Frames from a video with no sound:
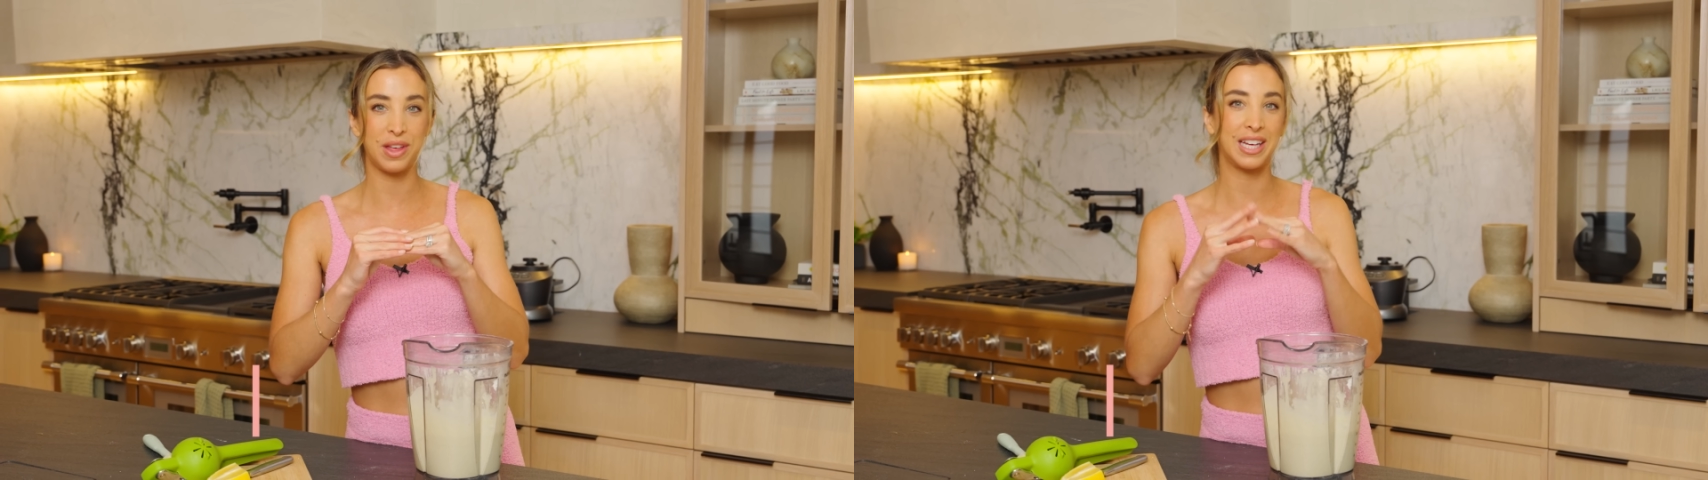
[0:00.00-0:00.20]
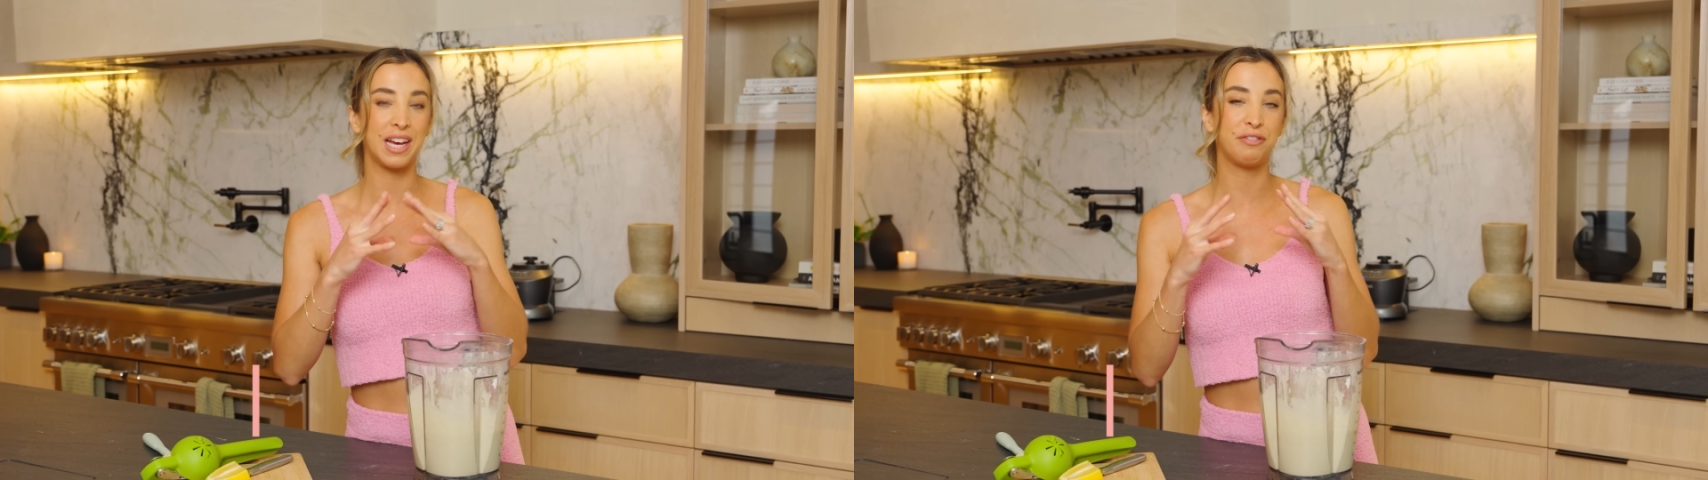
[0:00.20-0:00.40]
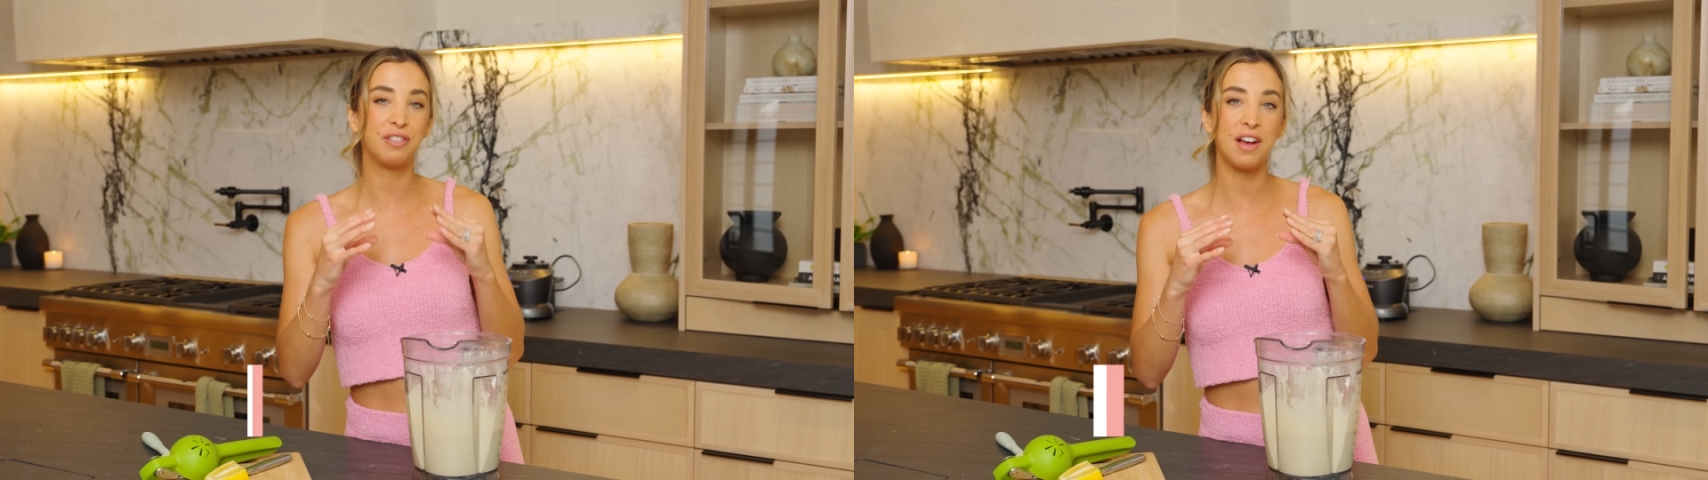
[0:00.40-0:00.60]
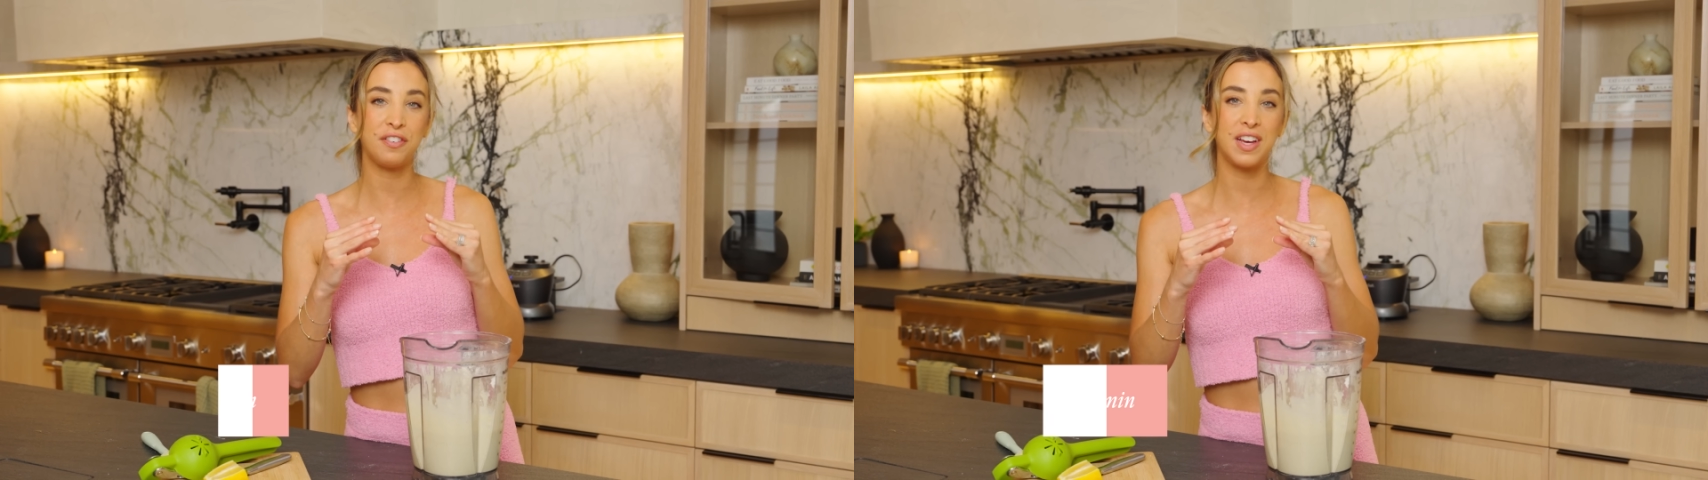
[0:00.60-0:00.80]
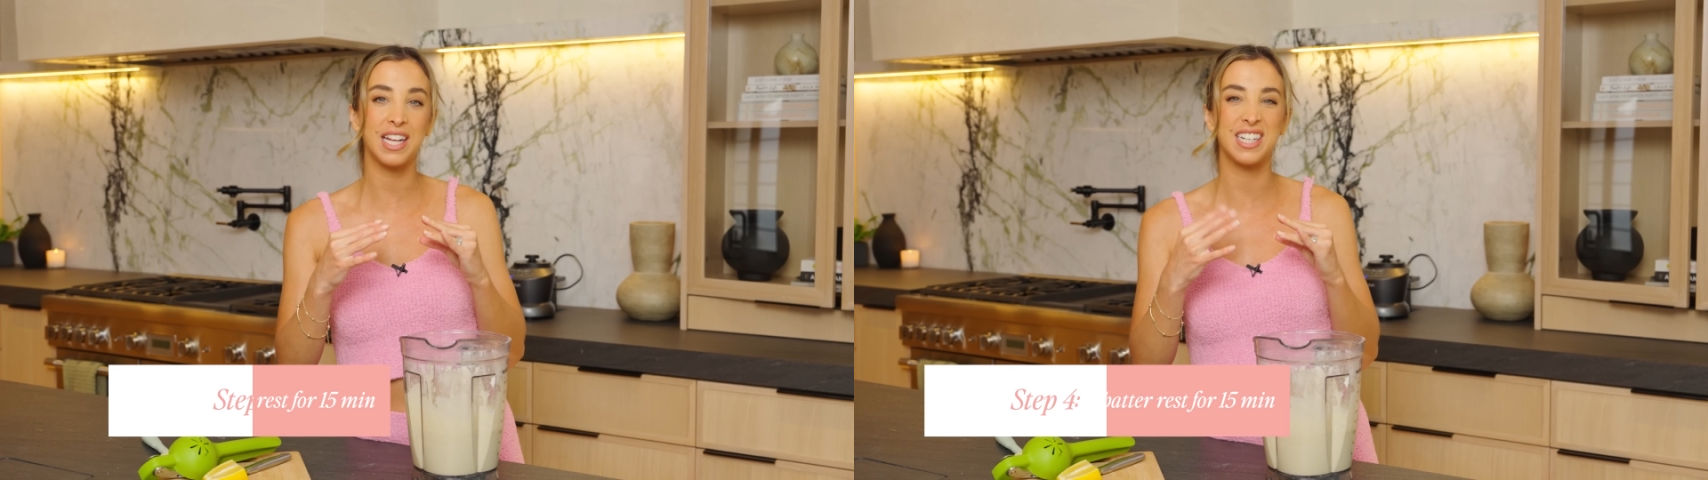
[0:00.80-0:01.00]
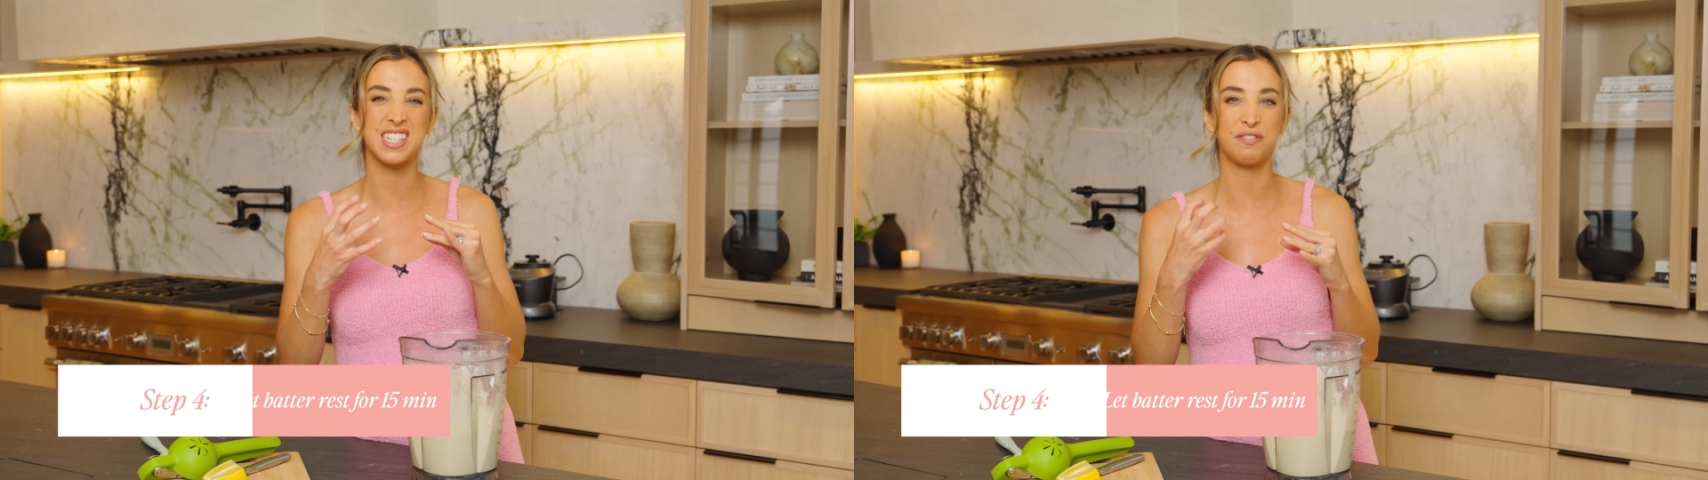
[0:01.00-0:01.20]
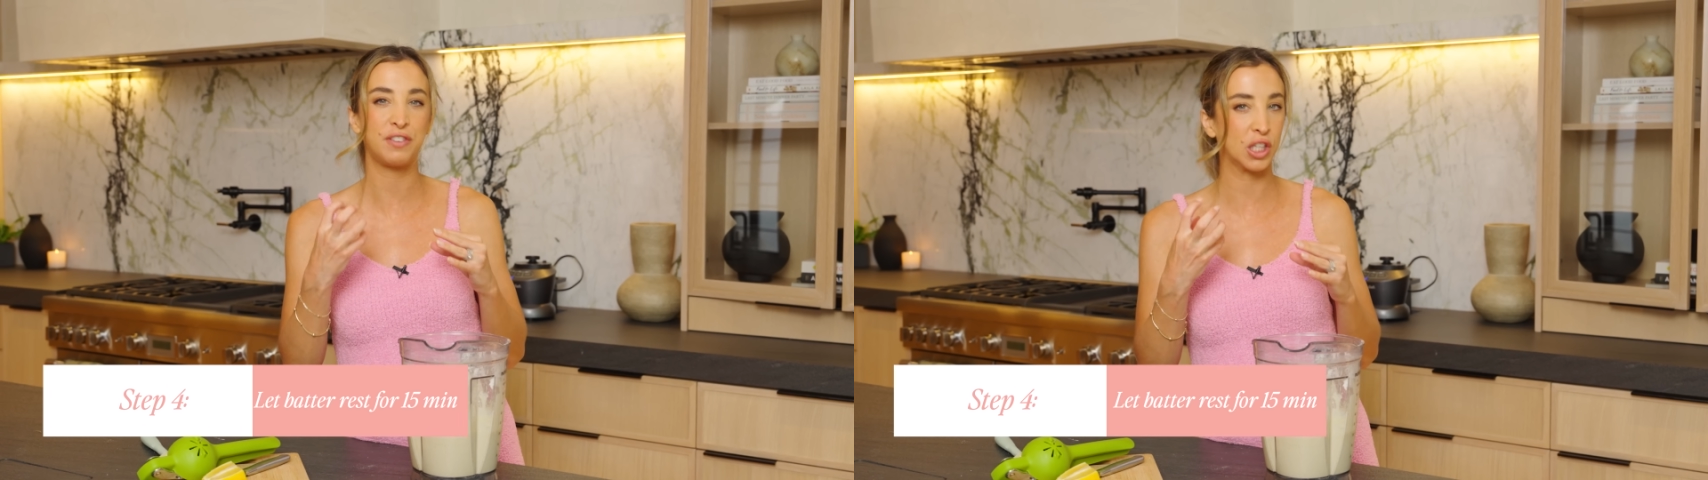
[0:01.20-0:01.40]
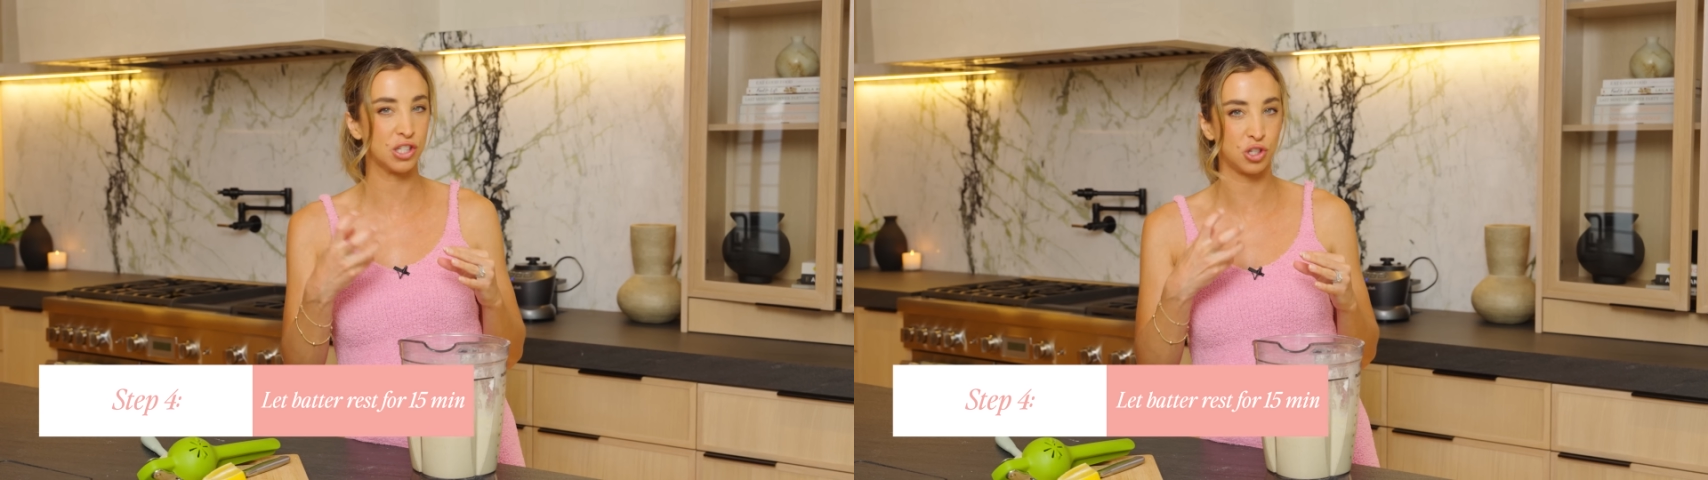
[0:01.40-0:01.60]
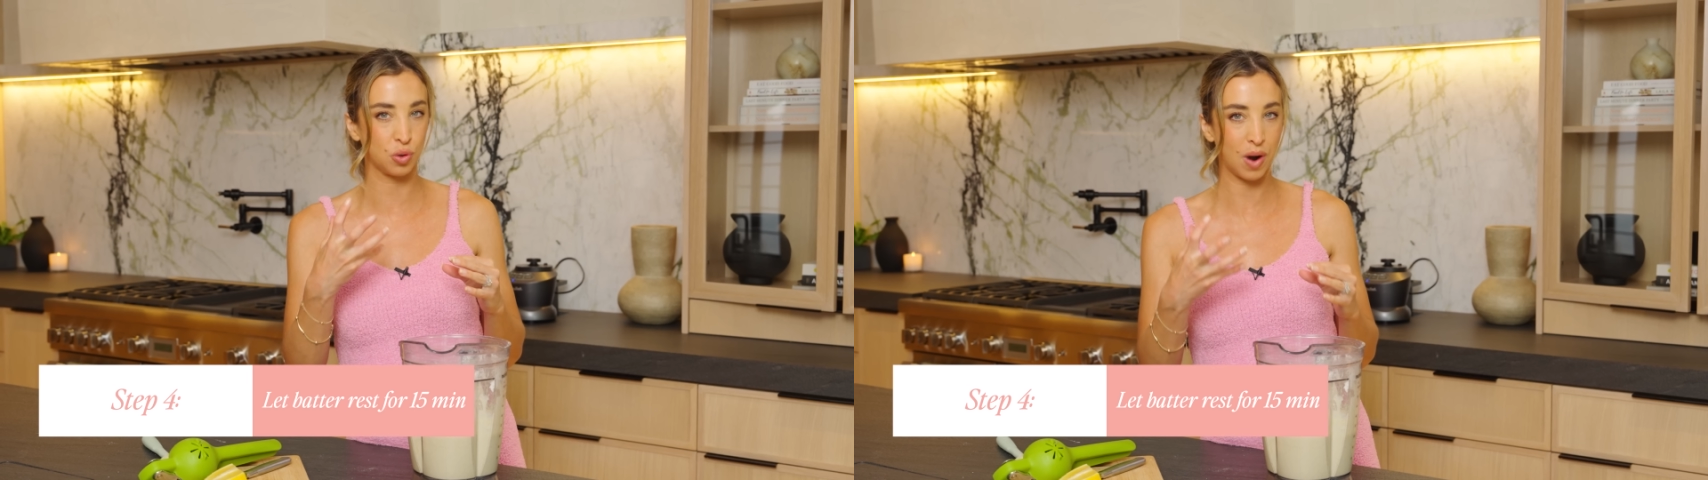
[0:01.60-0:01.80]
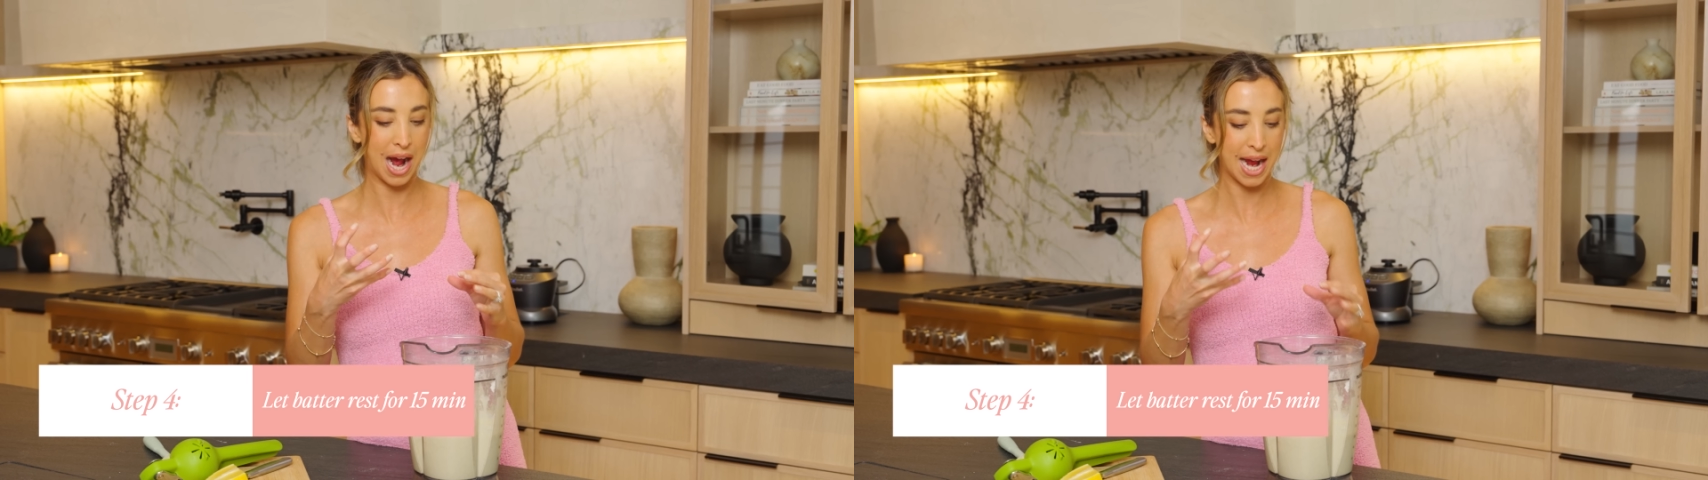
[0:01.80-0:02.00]
they can get fluffy and it doesn't feel as
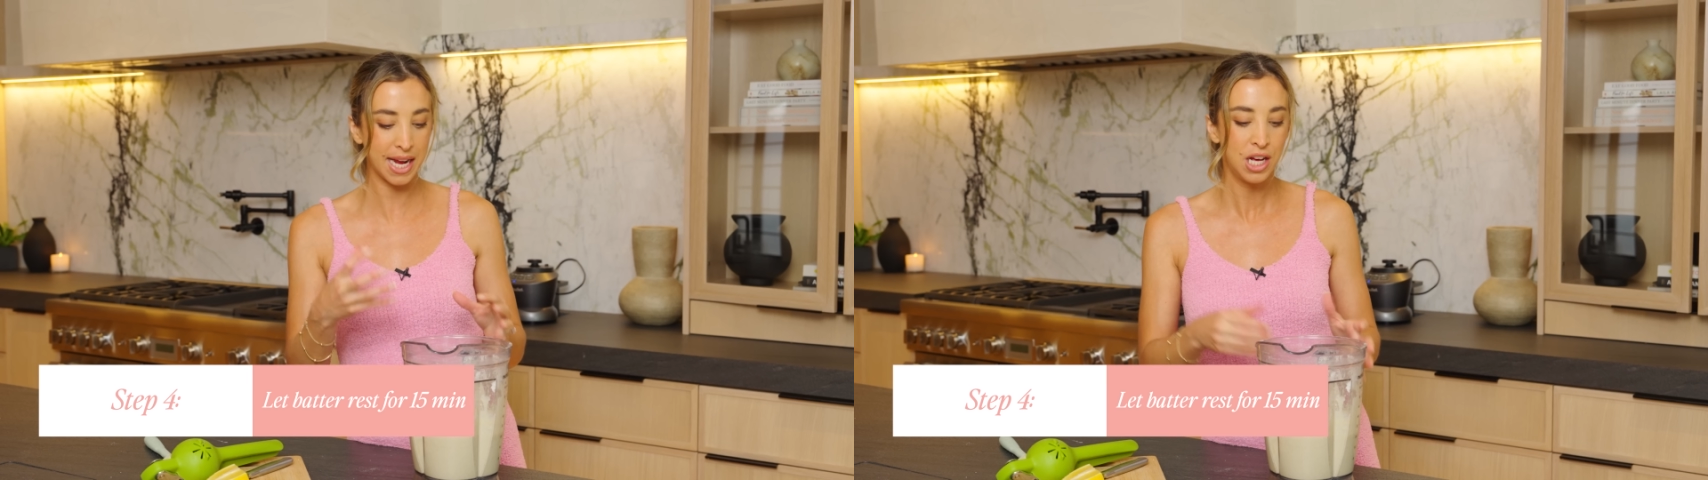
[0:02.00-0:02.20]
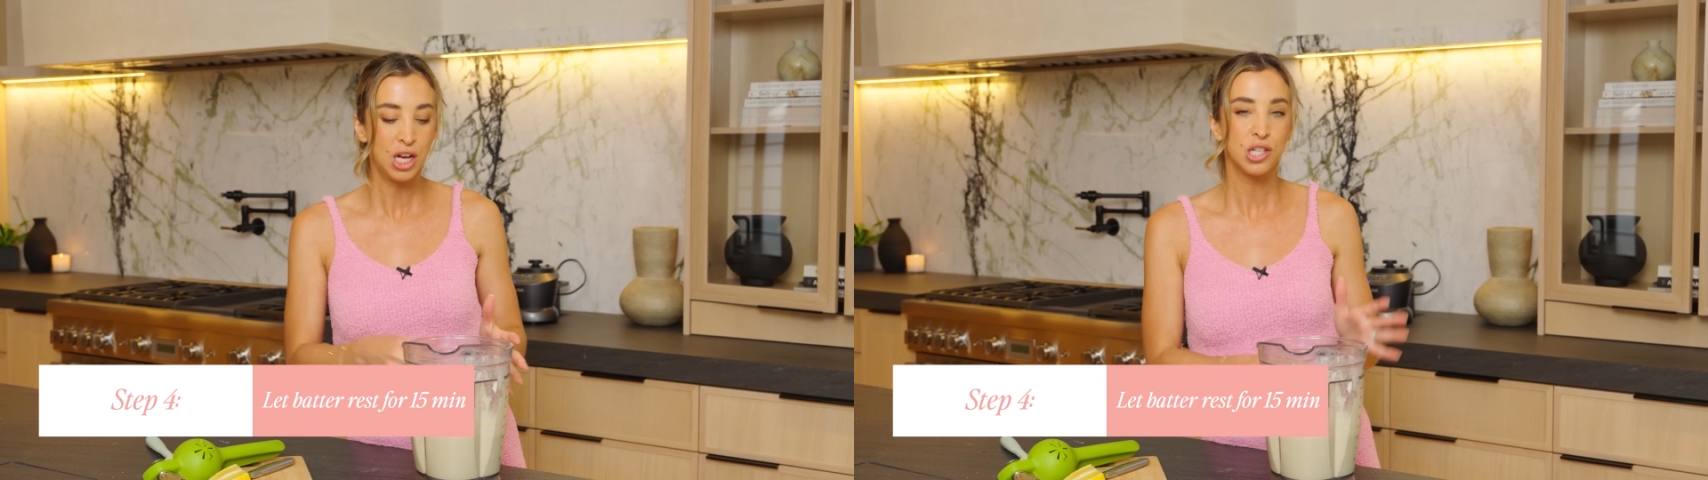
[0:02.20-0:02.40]
dry.